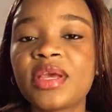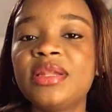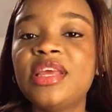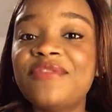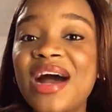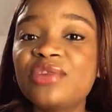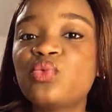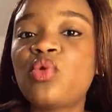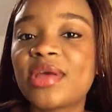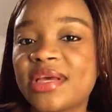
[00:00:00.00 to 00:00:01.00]
they've had
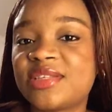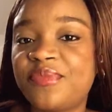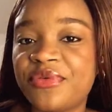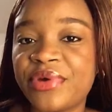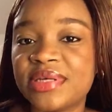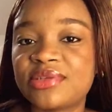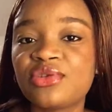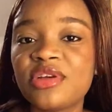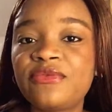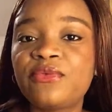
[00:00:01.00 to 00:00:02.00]
work experience,
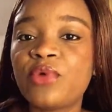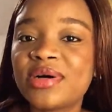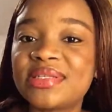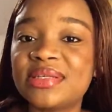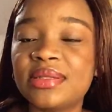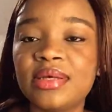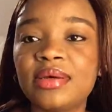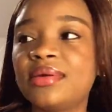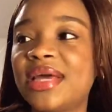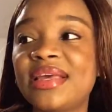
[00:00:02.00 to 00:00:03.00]
so they've worked in
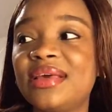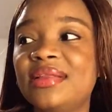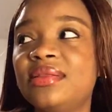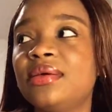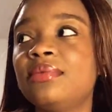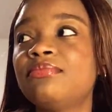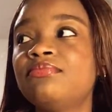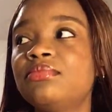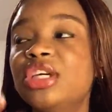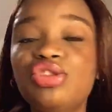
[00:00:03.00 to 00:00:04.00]
the
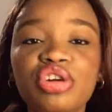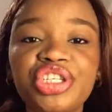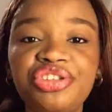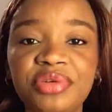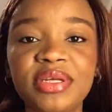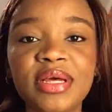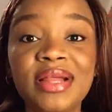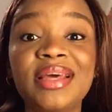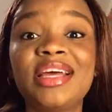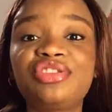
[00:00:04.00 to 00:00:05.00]
industry
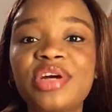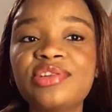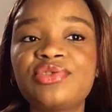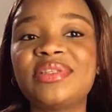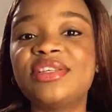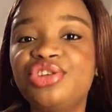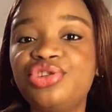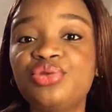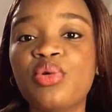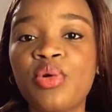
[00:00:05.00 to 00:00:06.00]
that they are trying to
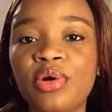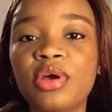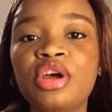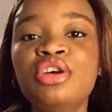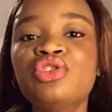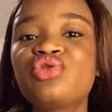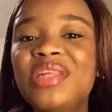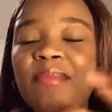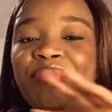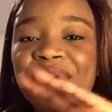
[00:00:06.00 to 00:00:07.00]
teach you on. So
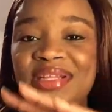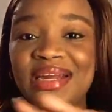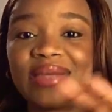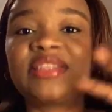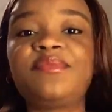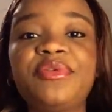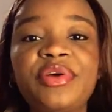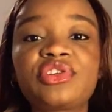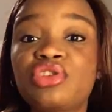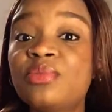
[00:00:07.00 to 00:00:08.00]
they bring that
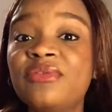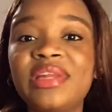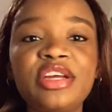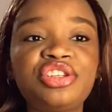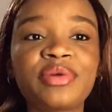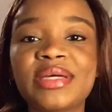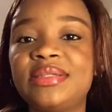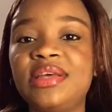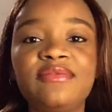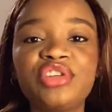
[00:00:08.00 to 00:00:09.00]
experience, because some of the lecturers,
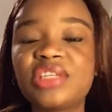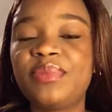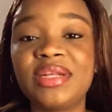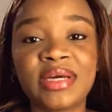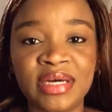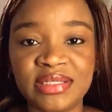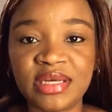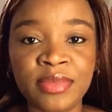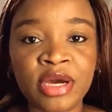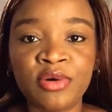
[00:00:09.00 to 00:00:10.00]
they've just been in
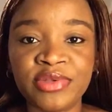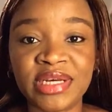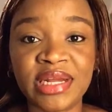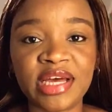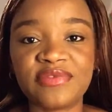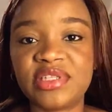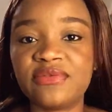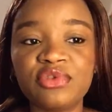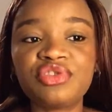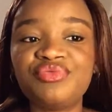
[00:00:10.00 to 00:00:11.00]
academia all their lives.
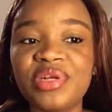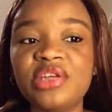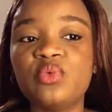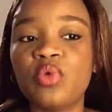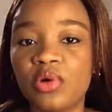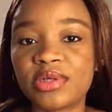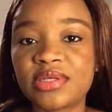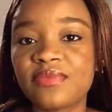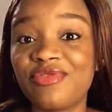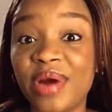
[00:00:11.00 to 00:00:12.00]
They've not really
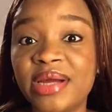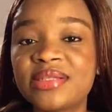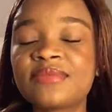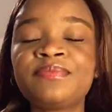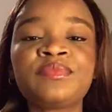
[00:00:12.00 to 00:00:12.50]
worked, right?